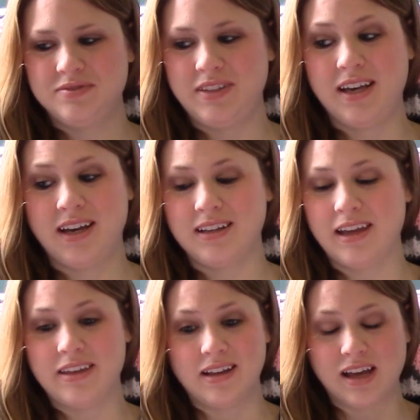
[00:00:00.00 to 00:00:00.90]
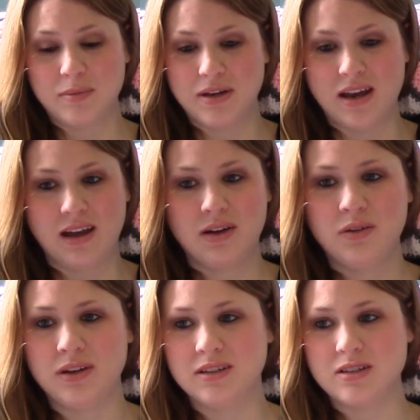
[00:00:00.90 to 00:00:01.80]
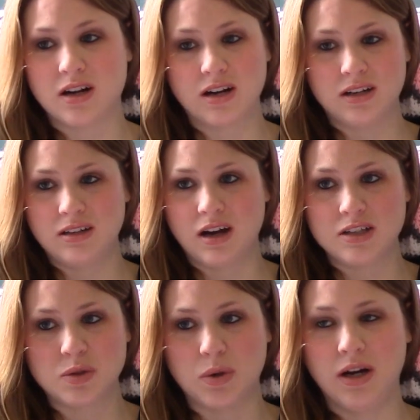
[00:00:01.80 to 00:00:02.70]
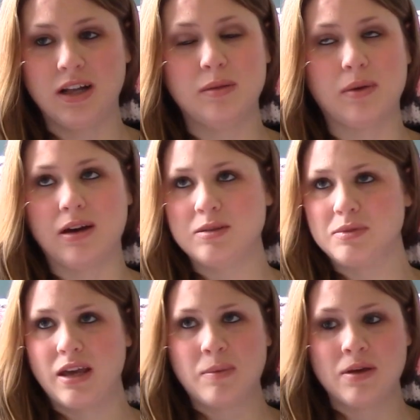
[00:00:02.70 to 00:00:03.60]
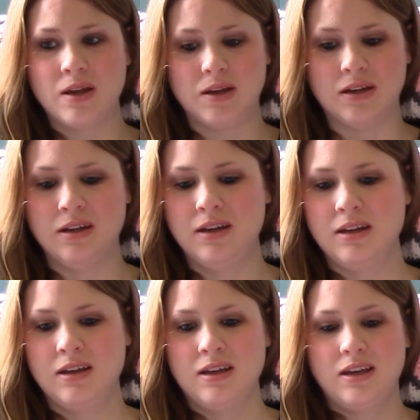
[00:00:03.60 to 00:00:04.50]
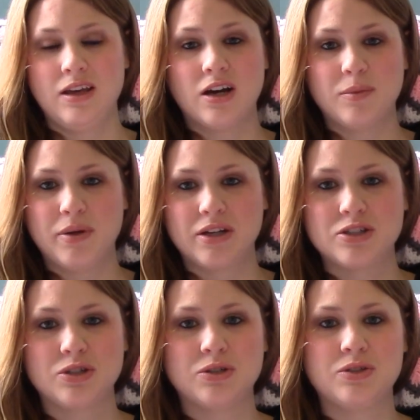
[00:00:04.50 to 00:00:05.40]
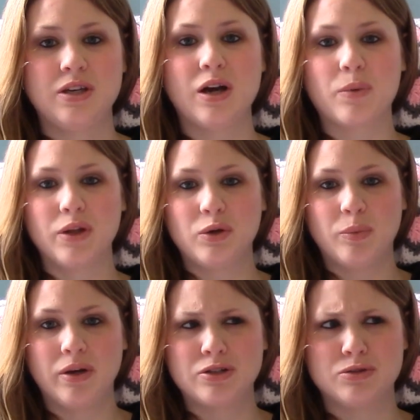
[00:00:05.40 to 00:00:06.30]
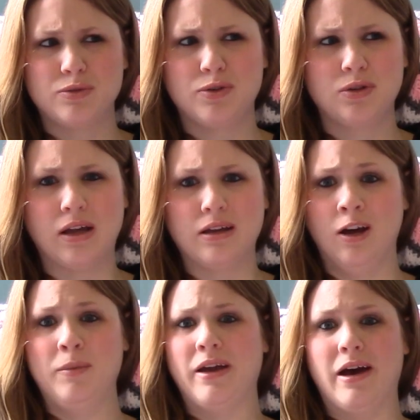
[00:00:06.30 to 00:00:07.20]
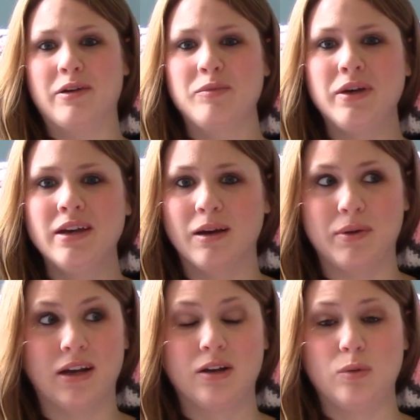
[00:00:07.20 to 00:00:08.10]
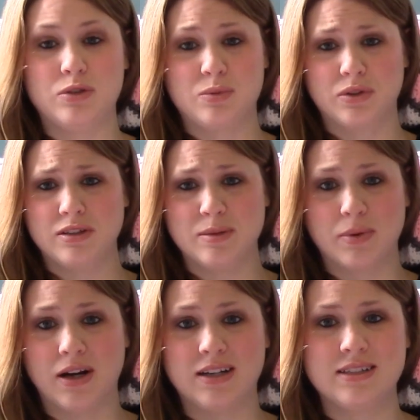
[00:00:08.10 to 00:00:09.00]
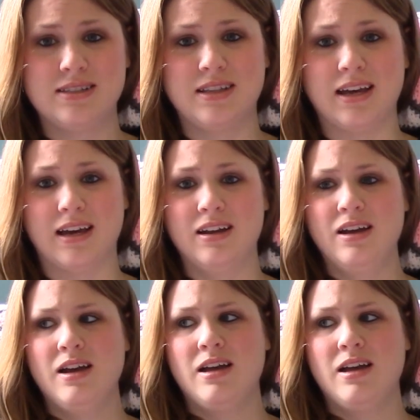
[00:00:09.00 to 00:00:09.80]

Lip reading: yeah, they laid me down and got to work, and then my husband came in, and he got pictures. He got really cool pictures of her, like, coming out of me. I mean, I was really surprised that